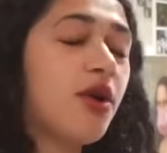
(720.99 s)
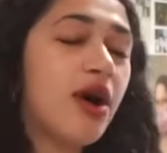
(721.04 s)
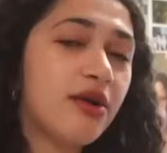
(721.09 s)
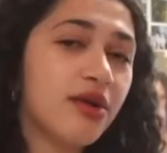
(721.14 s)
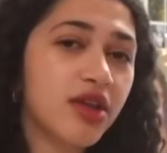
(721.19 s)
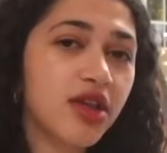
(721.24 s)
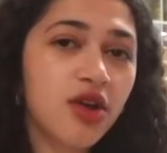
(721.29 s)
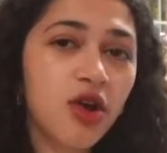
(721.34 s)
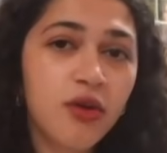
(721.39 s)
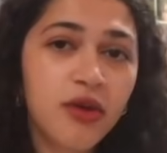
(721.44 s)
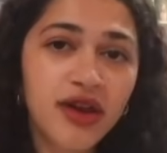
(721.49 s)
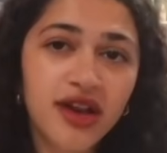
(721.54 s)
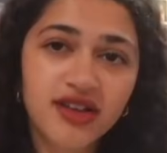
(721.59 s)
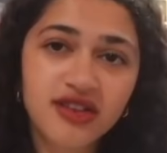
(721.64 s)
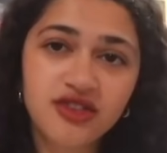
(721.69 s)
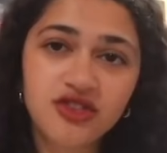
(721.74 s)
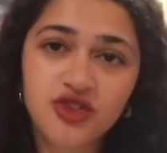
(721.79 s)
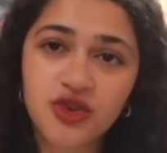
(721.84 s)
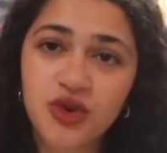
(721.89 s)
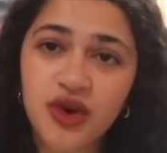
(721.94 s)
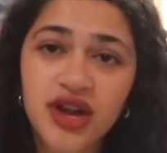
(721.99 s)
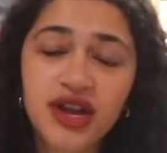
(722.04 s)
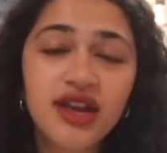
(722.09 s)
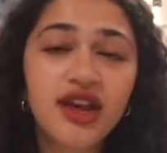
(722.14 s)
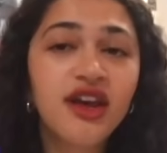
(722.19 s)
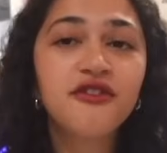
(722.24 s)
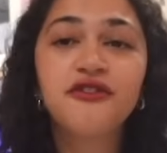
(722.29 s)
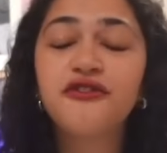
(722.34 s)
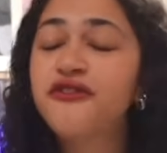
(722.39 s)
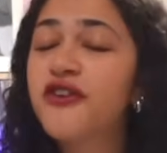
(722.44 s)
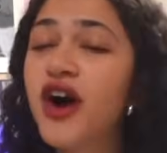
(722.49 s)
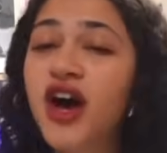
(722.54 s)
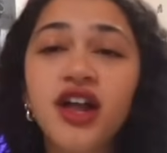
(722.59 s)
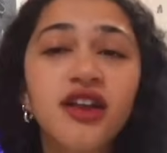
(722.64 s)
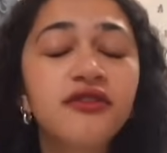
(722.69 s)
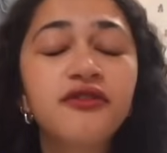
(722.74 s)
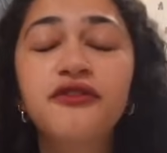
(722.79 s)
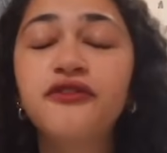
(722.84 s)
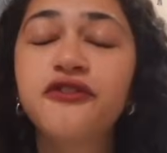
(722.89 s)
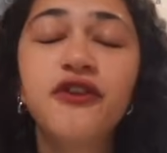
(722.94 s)
I really hope you guys enjoyed.
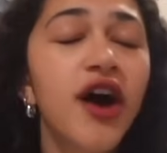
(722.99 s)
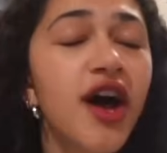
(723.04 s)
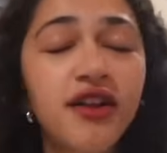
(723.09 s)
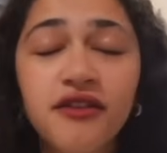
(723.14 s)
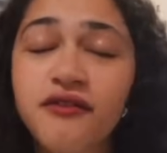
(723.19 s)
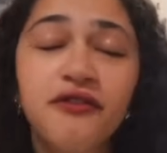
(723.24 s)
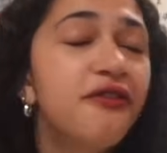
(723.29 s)
Fun, fun,